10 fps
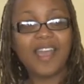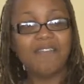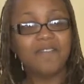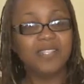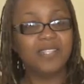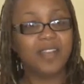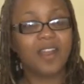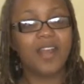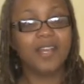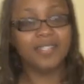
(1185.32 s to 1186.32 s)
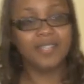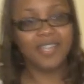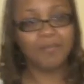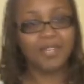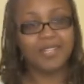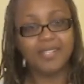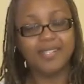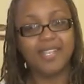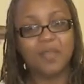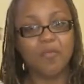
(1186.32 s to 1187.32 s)
Every star has a name. And in the
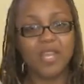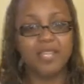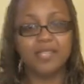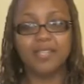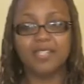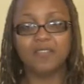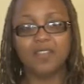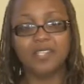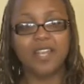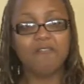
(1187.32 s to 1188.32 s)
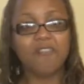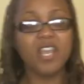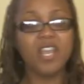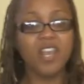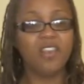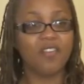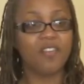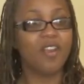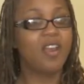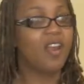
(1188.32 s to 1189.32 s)
same way he says of us, every
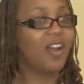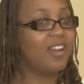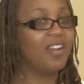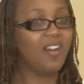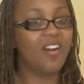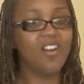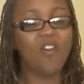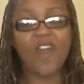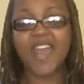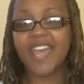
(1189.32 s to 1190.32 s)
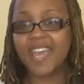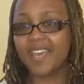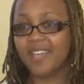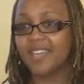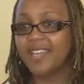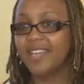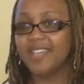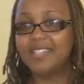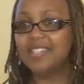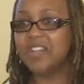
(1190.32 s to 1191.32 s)
hair on, on our head
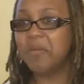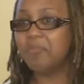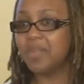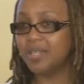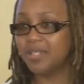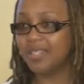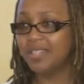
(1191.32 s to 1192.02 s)
is numbered.